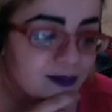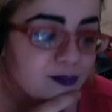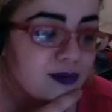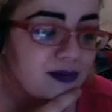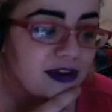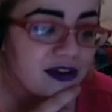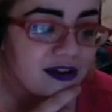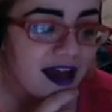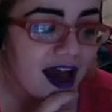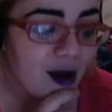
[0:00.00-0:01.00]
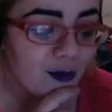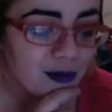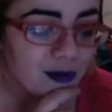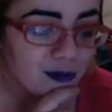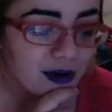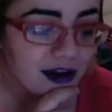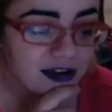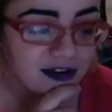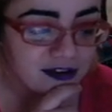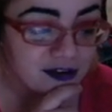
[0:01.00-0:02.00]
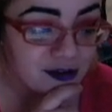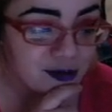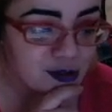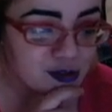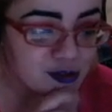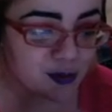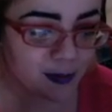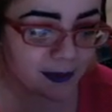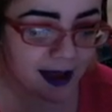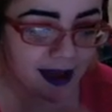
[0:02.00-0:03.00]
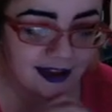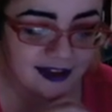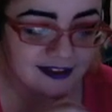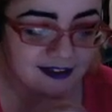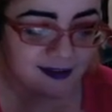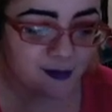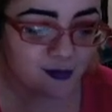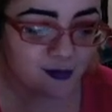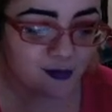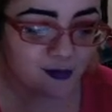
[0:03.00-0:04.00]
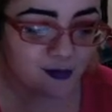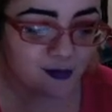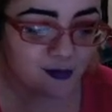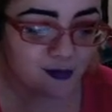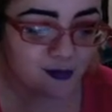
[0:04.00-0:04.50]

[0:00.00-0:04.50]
we meet, I'll be ready. So will I, princess.